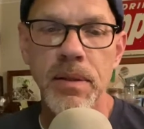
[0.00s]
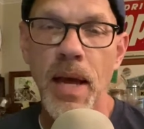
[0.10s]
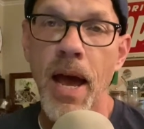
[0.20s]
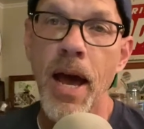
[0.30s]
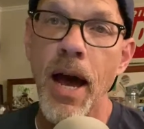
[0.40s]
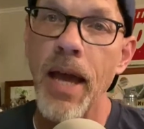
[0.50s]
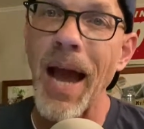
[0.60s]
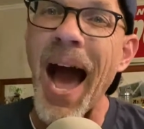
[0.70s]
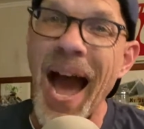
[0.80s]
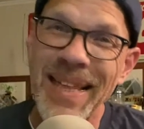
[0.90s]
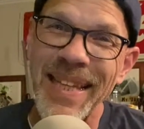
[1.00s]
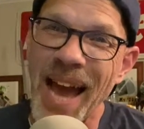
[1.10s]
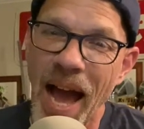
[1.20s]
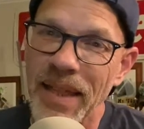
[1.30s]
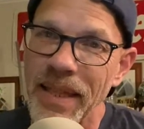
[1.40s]
Uh, I highly,
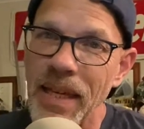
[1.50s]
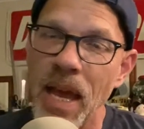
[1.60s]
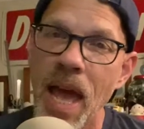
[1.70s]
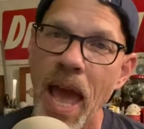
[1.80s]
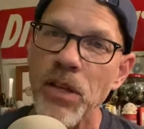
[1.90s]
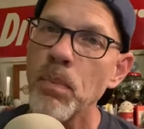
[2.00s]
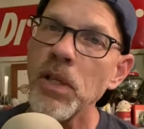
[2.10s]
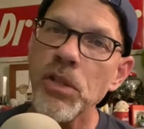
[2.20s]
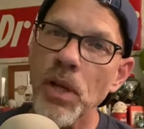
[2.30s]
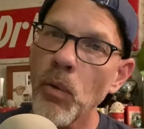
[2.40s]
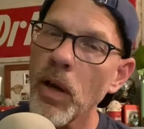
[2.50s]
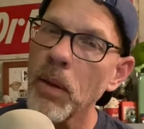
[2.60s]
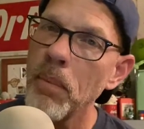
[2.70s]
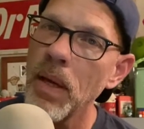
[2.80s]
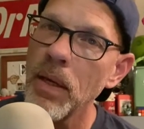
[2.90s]
highly, as much as I
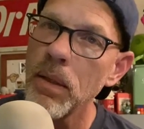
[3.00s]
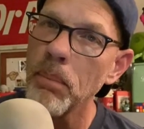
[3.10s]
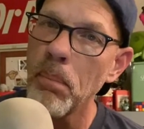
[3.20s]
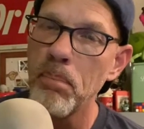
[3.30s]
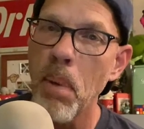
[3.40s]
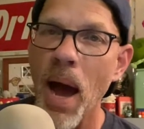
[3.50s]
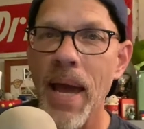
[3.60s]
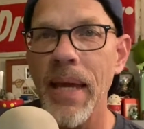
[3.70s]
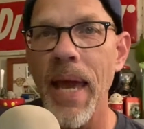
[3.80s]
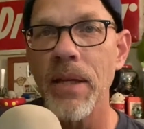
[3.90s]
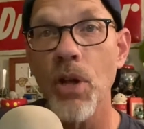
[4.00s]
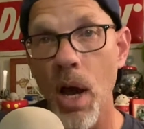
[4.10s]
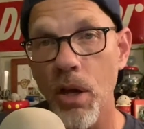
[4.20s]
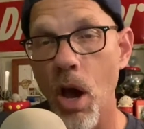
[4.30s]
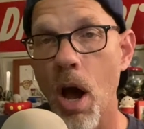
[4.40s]
recommend buying a
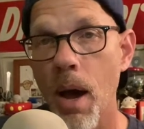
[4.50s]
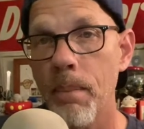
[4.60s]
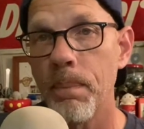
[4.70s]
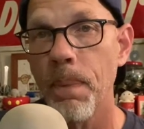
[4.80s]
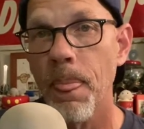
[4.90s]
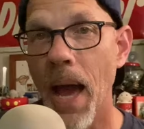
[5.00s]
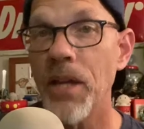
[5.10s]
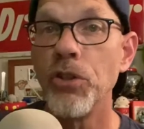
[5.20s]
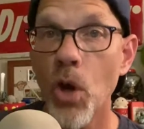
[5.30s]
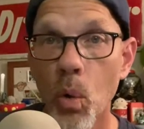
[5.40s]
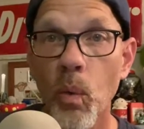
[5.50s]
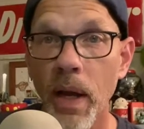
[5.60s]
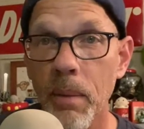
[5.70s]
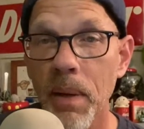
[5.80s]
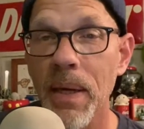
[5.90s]
.com, I don't
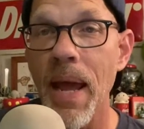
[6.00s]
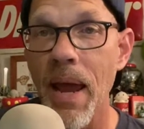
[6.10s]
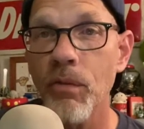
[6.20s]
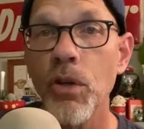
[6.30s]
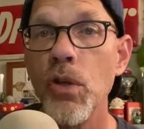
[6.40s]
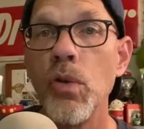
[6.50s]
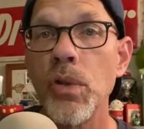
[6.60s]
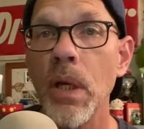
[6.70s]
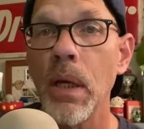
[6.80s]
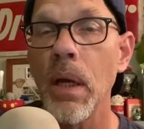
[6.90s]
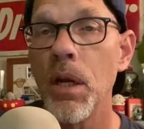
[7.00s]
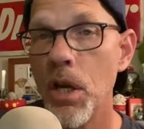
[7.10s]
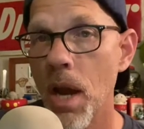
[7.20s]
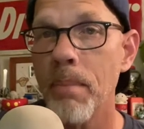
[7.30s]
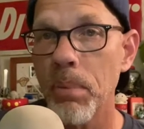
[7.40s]
recommend ever using
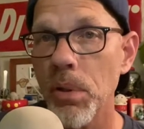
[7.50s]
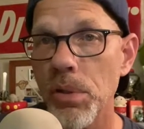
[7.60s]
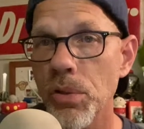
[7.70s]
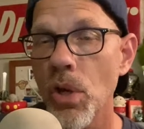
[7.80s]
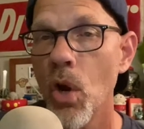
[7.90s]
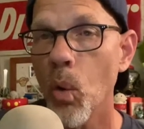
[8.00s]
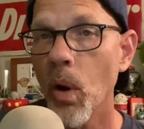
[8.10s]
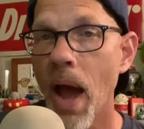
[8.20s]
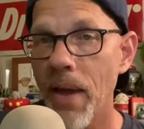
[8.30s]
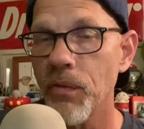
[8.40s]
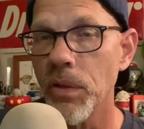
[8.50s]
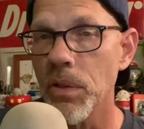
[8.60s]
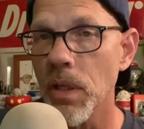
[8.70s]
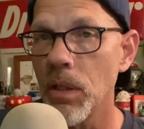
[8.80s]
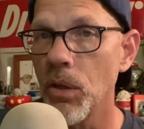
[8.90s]
numbers or
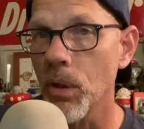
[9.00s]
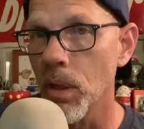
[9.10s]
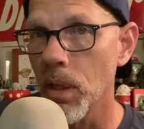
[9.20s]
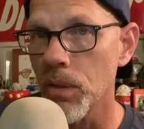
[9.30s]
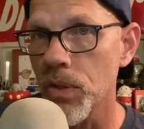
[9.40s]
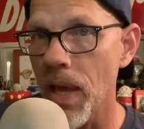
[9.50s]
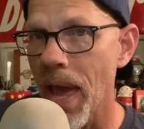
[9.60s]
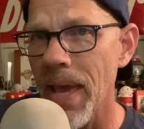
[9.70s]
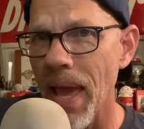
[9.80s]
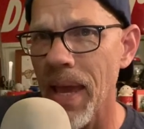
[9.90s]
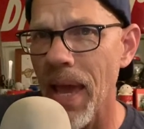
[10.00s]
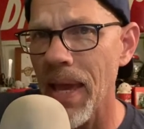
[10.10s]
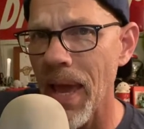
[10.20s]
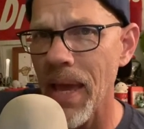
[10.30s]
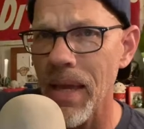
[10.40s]
hyphens. And you're gonna say, hey, hey, hey,
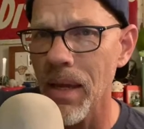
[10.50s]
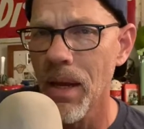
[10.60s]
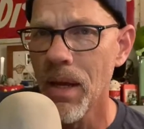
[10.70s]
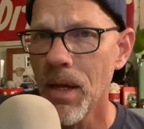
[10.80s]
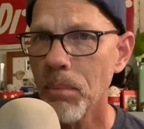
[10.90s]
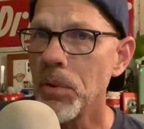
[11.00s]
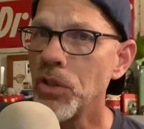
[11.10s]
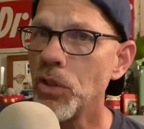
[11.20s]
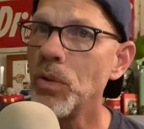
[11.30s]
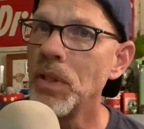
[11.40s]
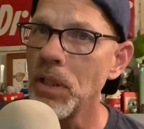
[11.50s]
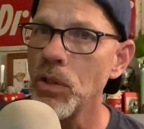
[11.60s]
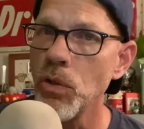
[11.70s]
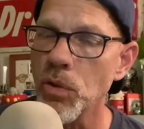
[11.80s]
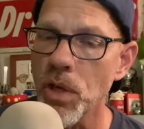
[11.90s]
hey, but you did
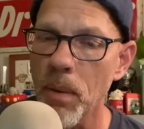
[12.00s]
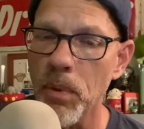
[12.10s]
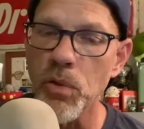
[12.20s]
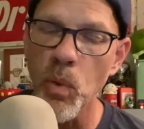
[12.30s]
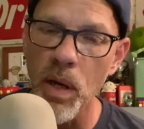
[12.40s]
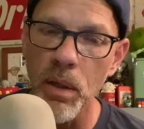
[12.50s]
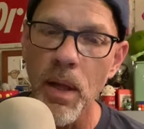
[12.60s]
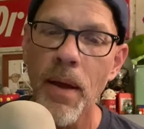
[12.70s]
use numbers. Well,